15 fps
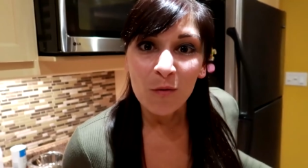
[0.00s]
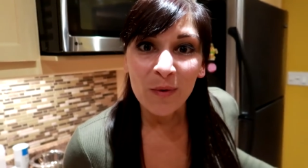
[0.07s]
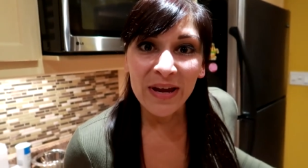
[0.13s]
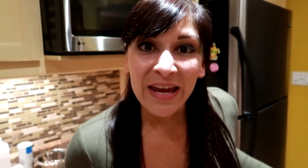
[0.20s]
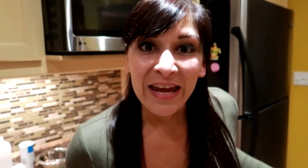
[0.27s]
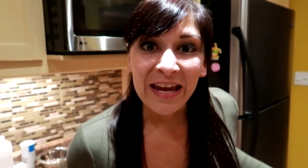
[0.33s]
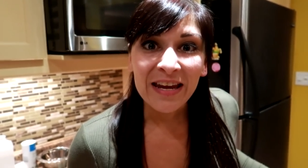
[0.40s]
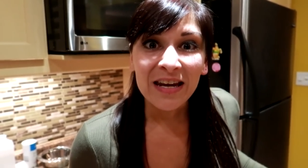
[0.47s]

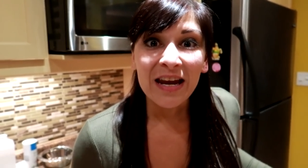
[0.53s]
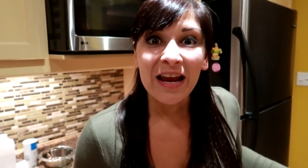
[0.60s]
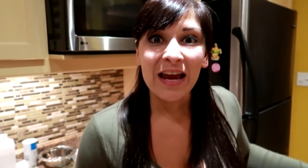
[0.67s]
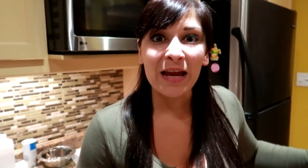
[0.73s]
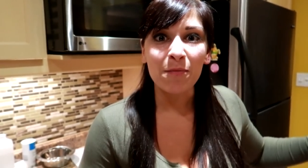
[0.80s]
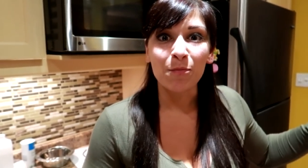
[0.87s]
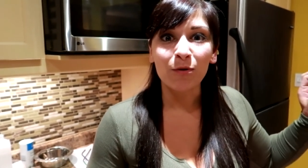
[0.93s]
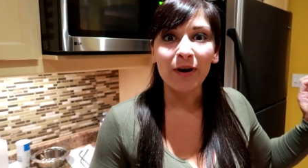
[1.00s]
We hit
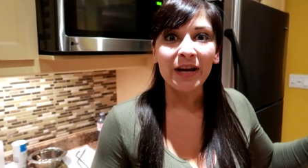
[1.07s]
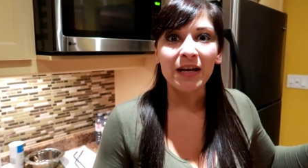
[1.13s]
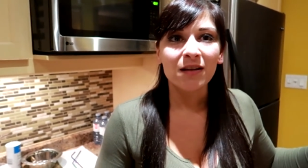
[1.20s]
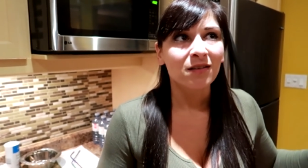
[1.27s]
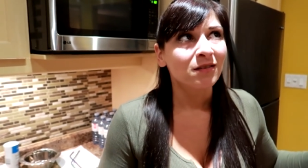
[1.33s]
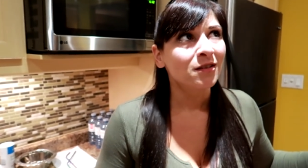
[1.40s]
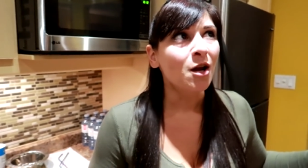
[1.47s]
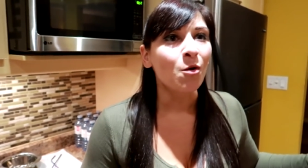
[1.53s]
a brick,
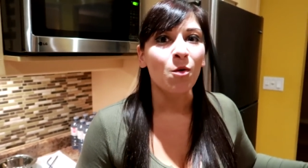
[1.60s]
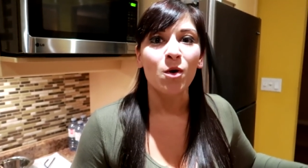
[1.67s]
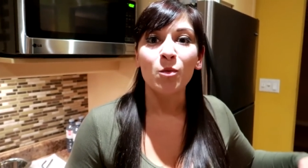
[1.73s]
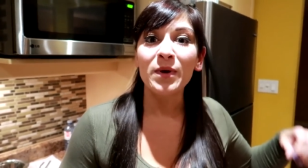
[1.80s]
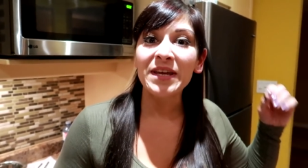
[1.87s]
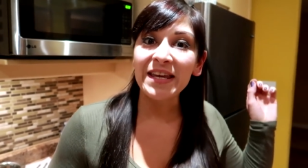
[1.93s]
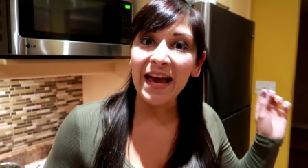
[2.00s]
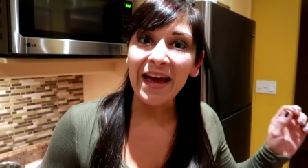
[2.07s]
no,
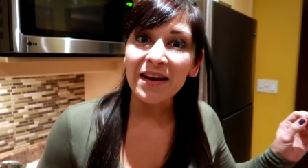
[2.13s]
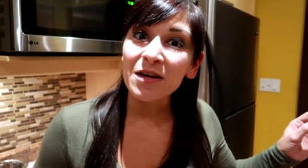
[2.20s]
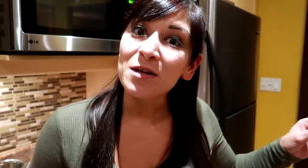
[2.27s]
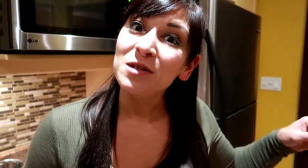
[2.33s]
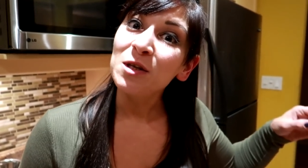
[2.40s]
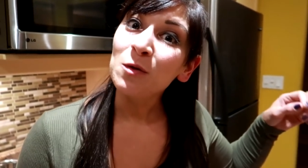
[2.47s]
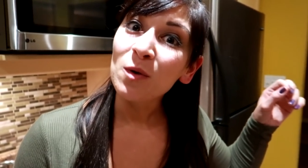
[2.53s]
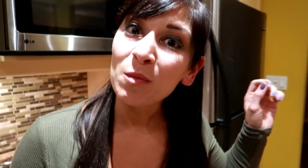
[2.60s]
we
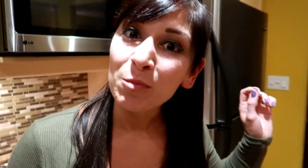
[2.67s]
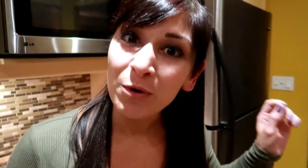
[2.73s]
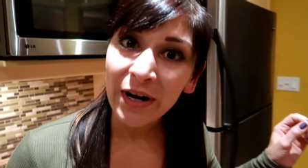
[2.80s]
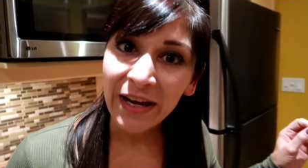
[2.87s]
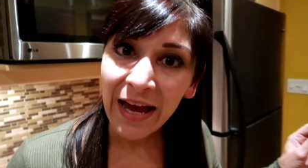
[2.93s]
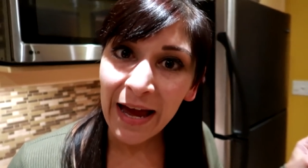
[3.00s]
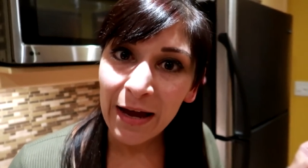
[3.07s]
get to a brick